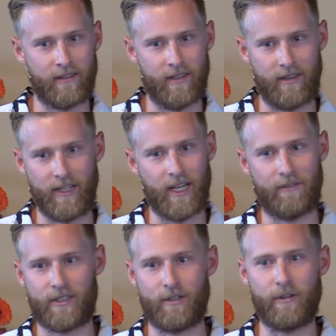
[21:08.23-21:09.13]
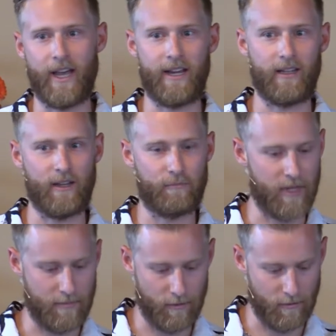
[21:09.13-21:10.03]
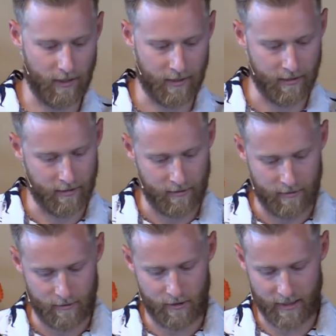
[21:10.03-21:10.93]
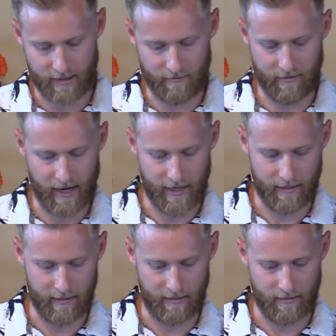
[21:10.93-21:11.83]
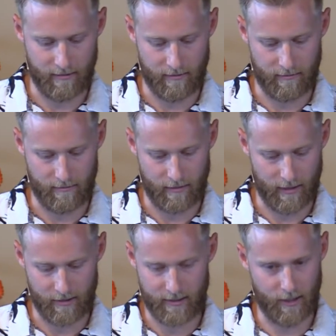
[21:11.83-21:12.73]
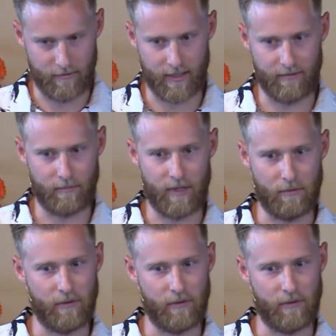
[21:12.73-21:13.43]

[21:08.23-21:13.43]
to think if it's okay to love people or justify ourselves loving people.